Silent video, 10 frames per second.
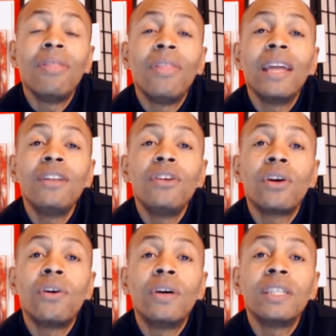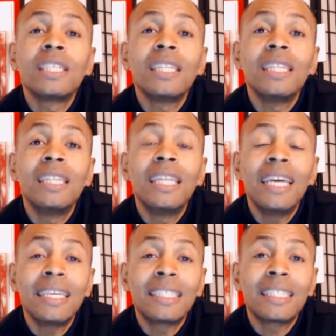and then you're going to
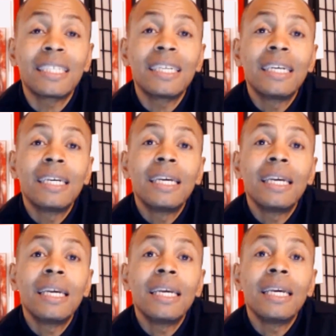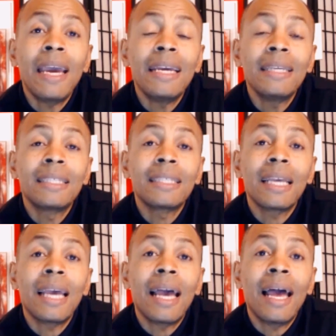list the
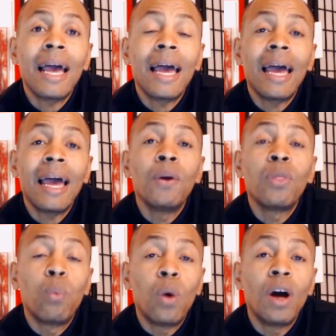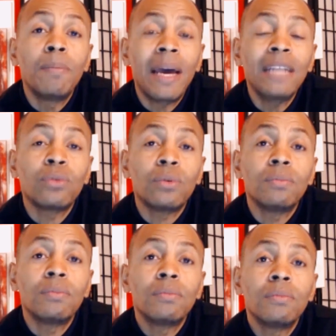space with 1
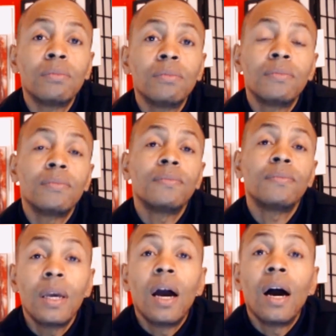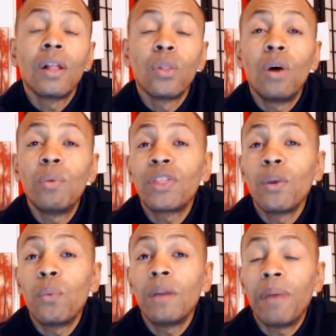bedroom. Along with
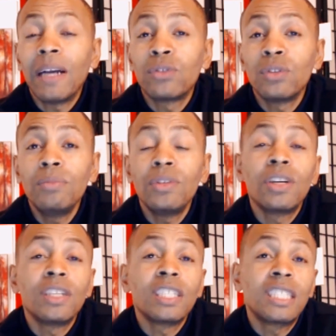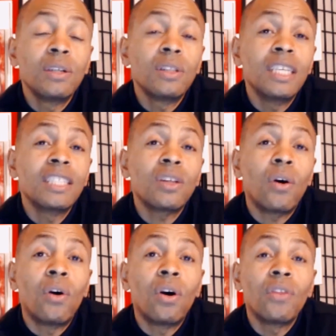the 1 bedroom, you're going to still list
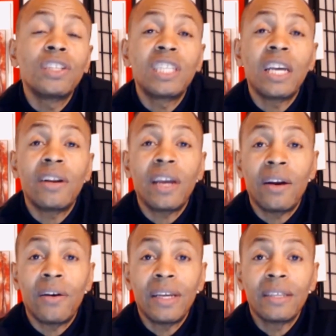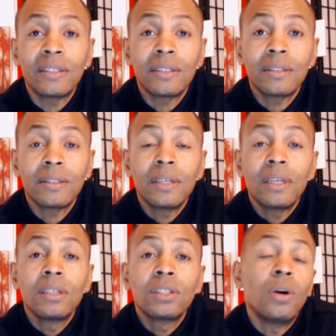all the shared areas.
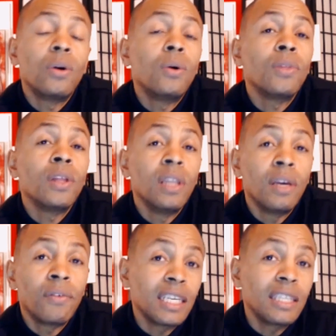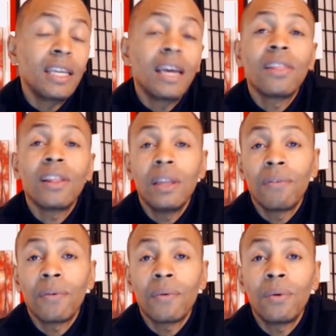So the kitchen, the
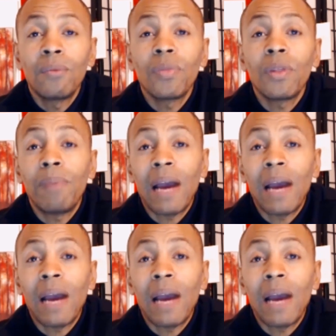living room, the